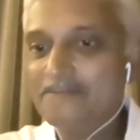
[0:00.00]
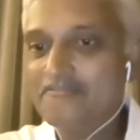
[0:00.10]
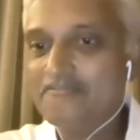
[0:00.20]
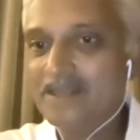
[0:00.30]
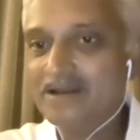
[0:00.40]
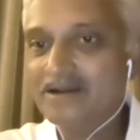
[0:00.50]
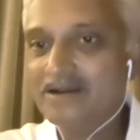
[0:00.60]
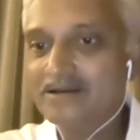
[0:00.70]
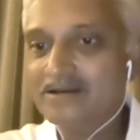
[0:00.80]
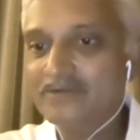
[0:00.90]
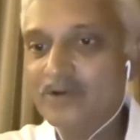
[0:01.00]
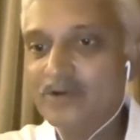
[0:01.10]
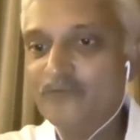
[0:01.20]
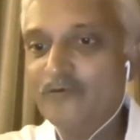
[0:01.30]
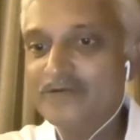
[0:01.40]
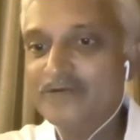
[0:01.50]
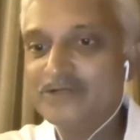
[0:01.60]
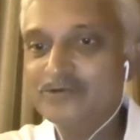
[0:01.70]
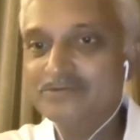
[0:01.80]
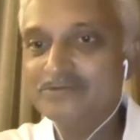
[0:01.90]
And uh, we'll look forward
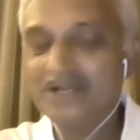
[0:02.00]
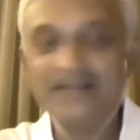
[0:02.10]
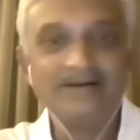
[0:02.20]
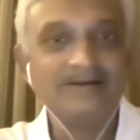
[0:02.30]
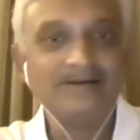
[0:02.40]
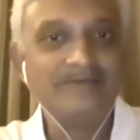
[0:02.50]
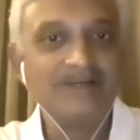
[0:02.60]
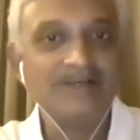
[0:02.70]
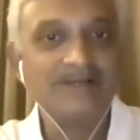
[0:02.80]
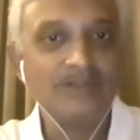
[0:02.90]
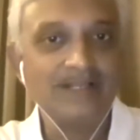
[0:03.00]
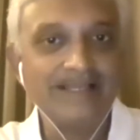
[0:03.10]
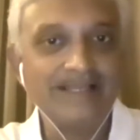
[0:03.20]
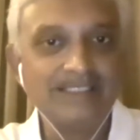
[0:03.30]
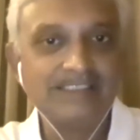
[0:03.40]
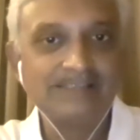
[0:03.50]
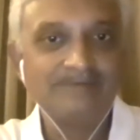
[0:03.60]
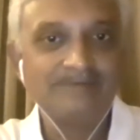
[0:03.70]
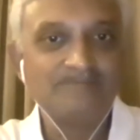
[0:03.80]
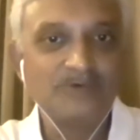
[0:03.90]
to Malaika giving us all the
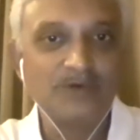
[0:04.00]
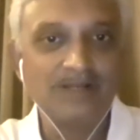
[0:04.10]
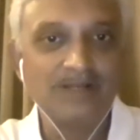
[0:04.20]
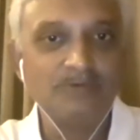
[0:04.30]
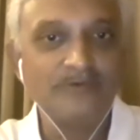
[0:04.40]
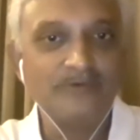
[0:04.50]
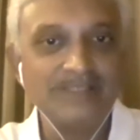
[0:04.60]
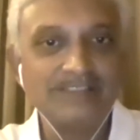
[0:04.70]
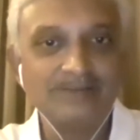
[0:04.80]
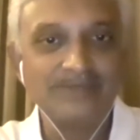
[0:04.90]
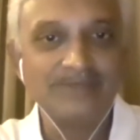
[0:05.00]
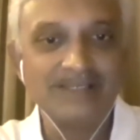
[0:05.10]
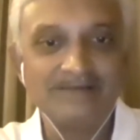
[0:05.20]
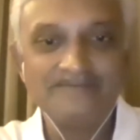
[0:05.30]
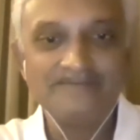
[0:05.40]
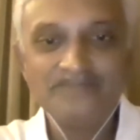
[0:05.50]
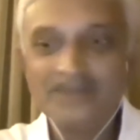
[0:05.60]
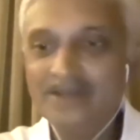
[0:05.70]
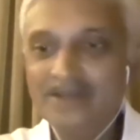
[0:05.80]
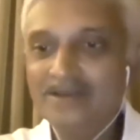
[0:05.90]
links to all her movies so we can
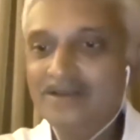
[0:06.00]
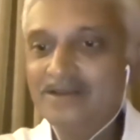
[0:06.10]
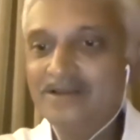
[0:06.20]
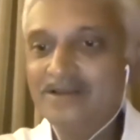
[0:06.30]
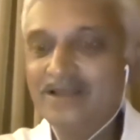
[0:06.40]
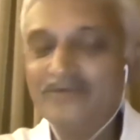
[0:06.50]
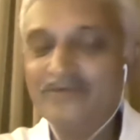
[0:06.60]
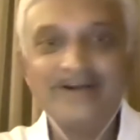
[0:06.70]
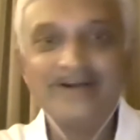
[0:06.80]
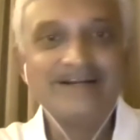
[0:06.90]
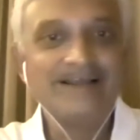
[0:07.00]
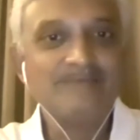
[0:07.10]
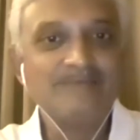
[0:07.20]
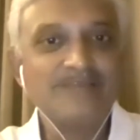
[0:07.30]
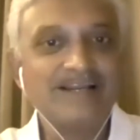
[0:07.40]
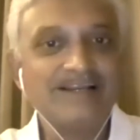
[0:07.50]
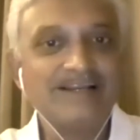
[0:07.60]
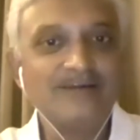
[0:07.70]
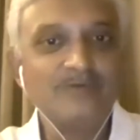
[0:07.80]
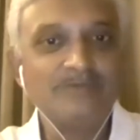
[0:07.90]
have a fun time settling
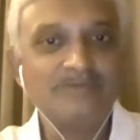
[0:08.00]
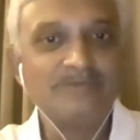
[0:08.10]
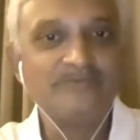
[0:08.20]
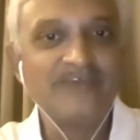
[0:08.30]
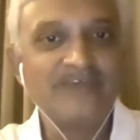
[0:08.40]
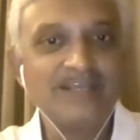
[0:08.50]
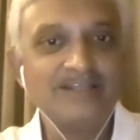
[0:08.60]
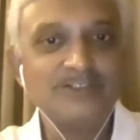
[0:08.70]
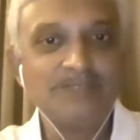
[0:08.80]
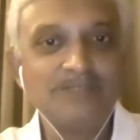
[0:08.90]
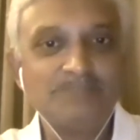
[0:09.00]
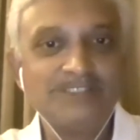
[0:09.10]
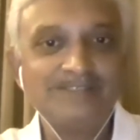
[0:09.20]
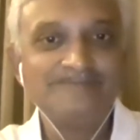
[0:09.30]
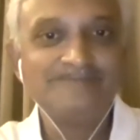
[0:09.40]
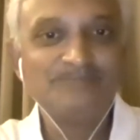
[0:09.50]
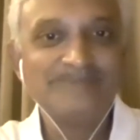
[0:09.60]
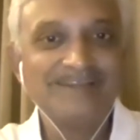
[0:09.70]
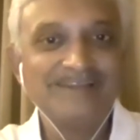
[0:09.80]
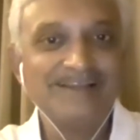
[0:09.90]
down with Fanny and Chips
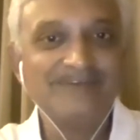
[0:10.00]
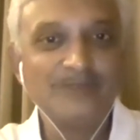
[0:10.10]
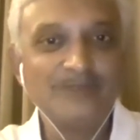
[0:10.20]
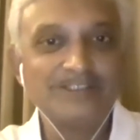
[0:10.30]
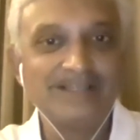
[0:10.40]
and watch that.